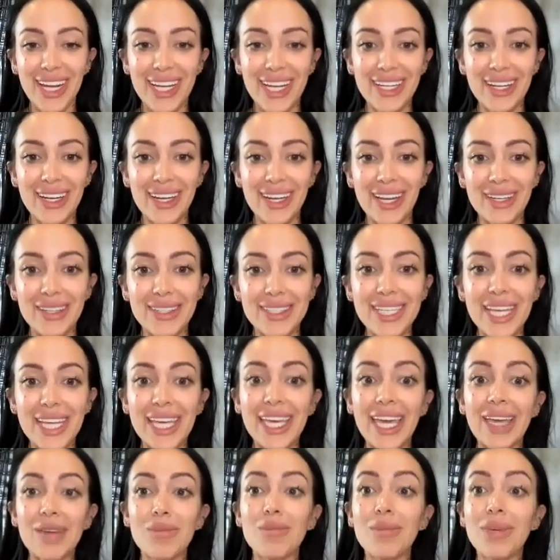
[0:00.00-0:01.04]
and
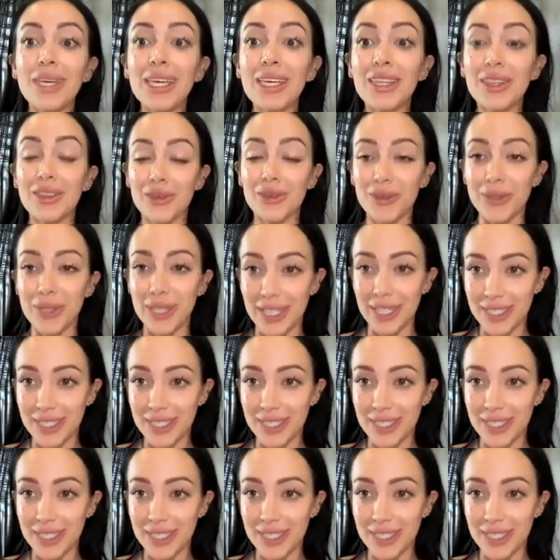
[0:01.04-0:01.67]
taking me through an